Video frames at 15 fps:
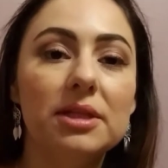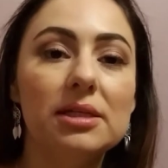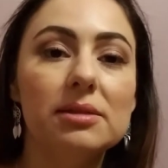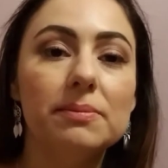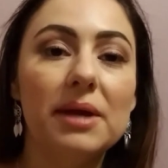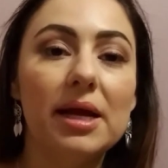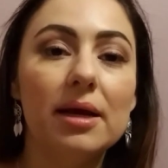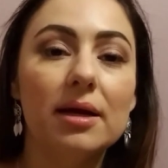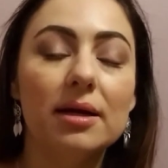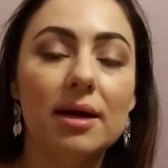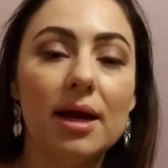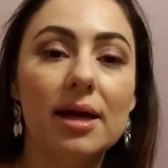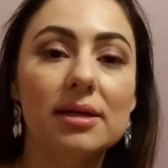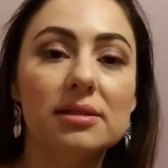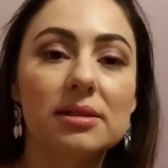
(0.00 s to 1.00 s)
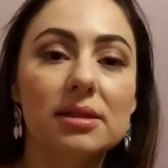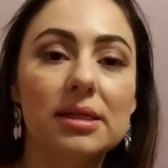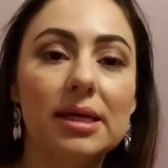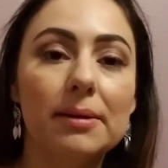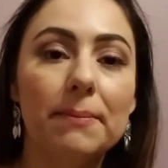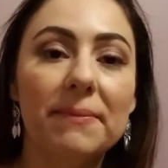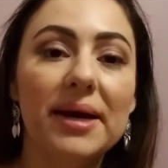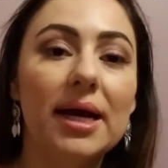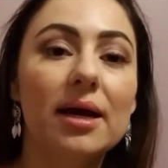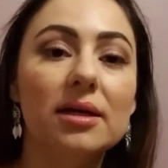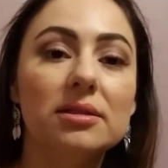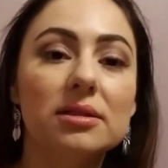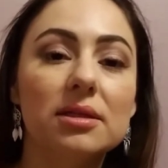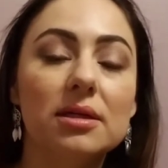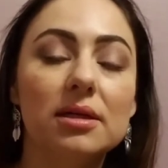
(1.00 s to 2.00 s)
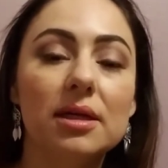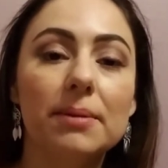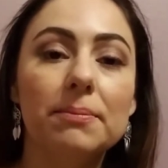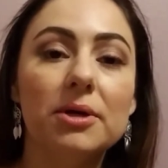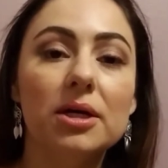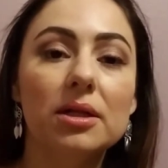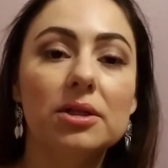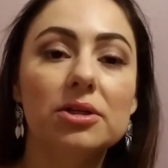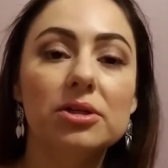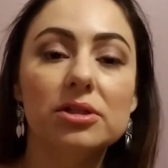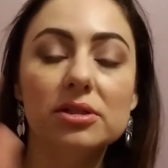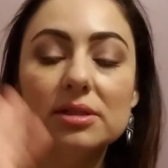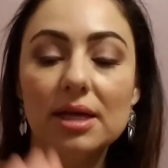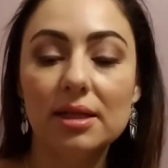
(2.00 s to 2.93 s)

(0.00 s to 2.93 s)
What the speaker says: These make excellent matte lip colors,